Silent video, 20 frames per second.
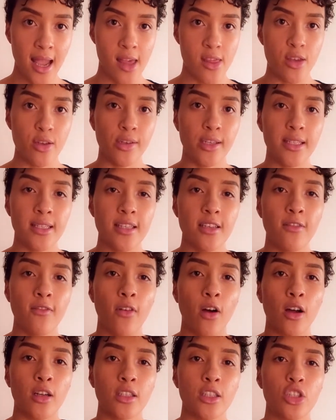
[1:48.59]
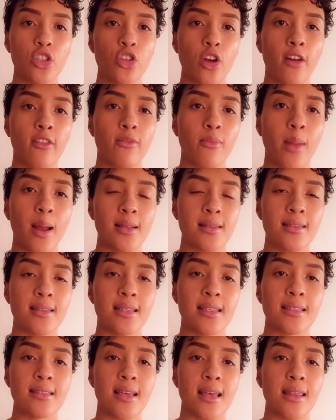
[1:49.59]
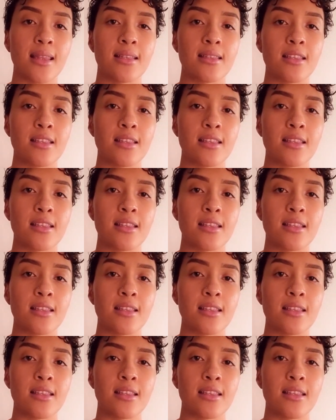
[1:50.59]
The disadvantage of massing is that the